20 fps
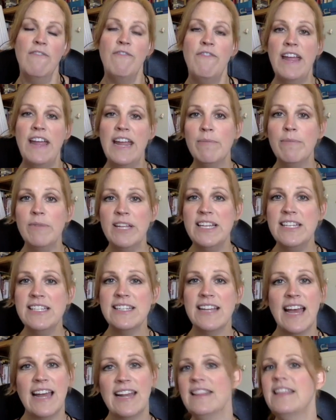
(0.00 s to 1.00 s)
family is
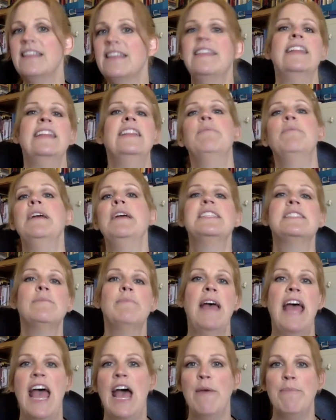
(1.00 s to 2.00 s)
kind of the thing that makes them
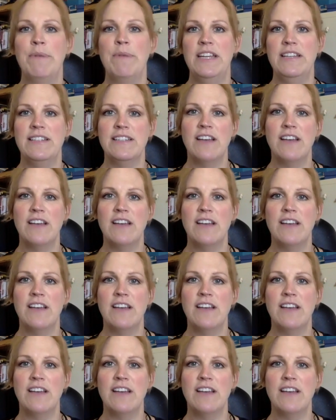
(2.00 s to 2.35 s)
happy.